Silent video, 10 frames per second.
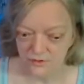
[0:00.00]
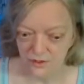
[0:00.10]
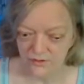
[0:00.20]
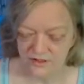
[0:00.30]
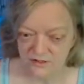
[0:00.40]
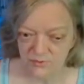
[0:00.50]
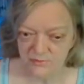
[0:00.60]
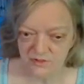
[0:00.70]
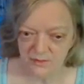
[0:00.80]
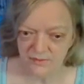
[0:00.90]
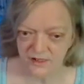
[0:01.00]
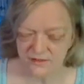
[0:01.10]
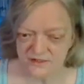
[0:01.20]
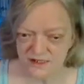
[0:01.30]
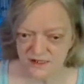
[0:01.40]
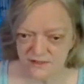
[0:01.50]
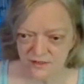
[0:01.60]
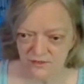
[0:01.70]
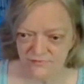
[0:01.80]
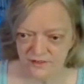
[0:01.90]
all these people coming out saying
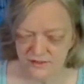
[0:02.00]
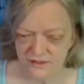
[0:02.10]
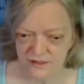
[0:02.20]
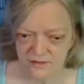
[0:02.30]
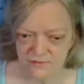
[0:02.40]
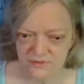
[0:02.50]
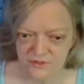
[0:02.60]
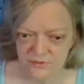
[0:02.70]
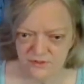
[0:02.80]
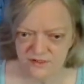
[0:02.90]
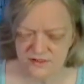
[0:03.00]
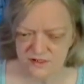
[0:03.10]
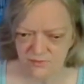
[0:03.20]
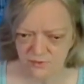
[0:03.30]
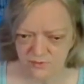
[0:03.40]
they're victims or that Summer